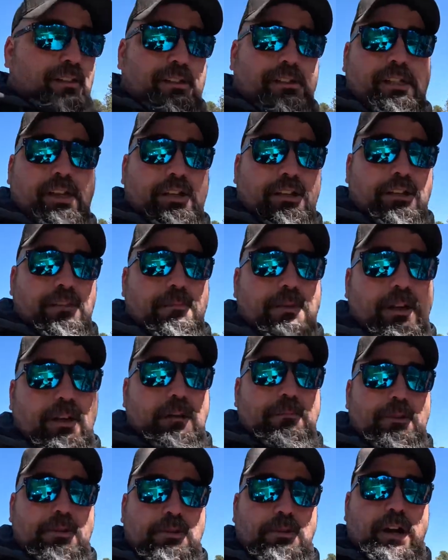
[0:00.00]
tell you to pick
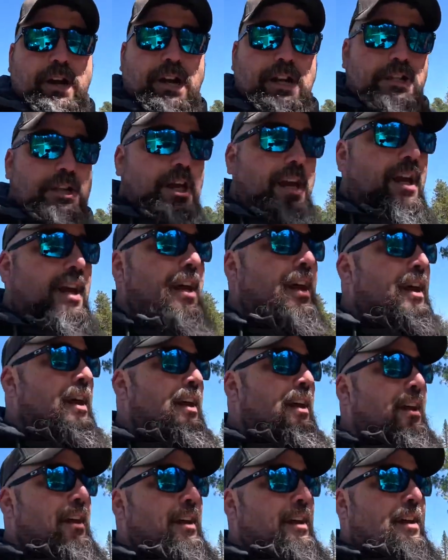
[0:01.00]
up your trash.
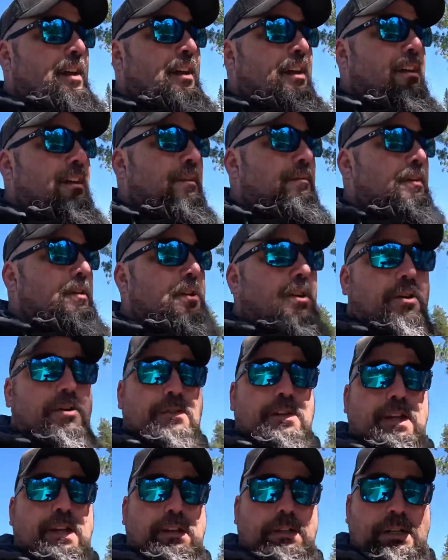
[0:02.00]
And if you don't,
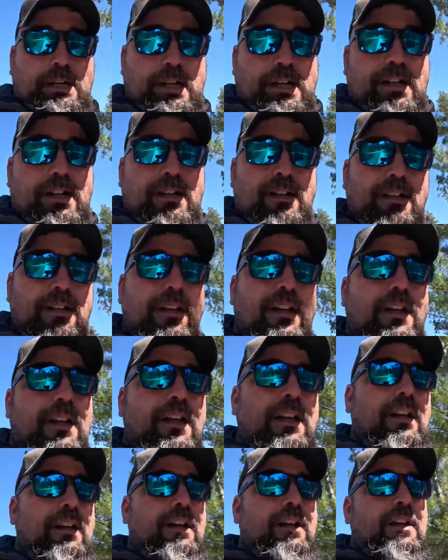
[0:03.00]

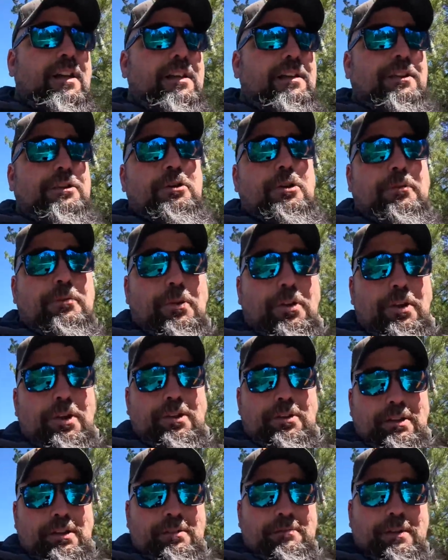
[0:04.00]
they'll do it for
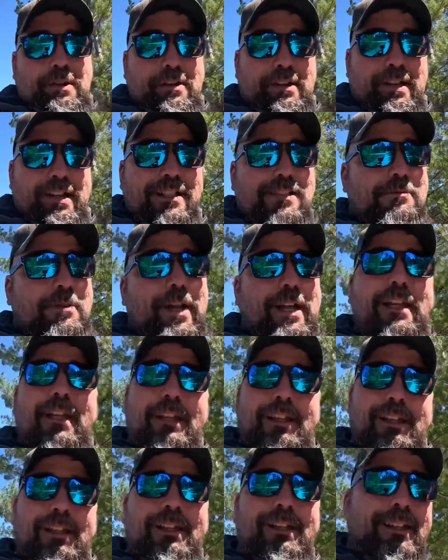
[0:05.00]
you in a very nice way.
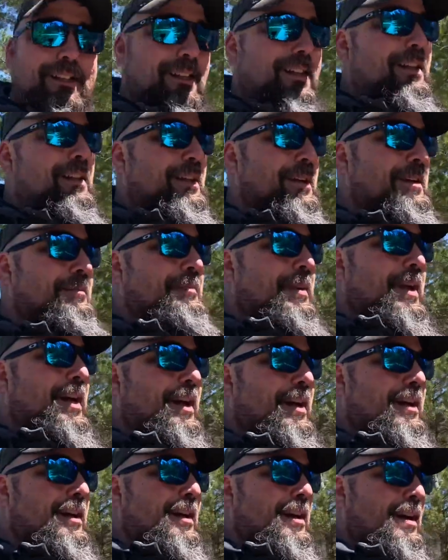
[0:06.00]
But
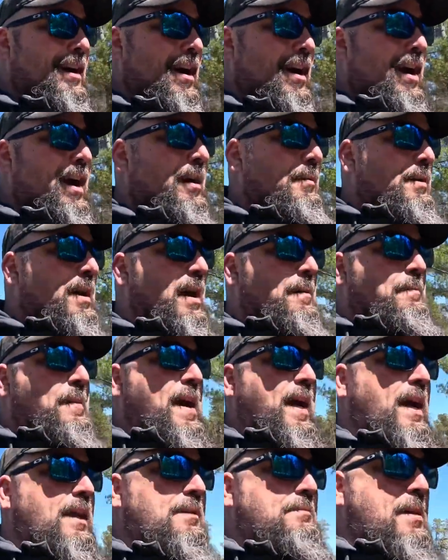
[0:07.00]
all right, I'm gonna hop
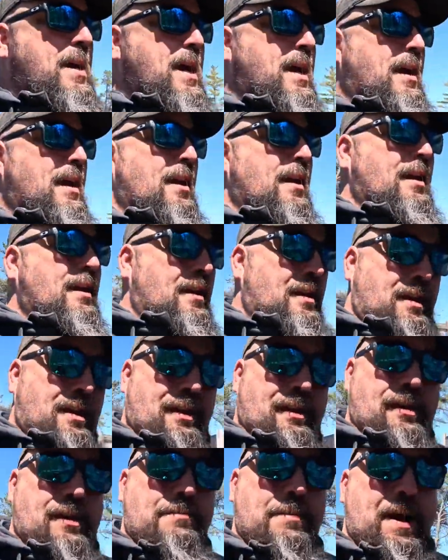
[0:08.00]
back on the bike,
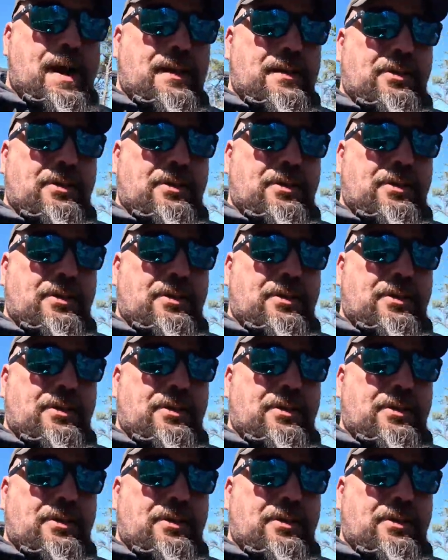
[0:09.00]
get back in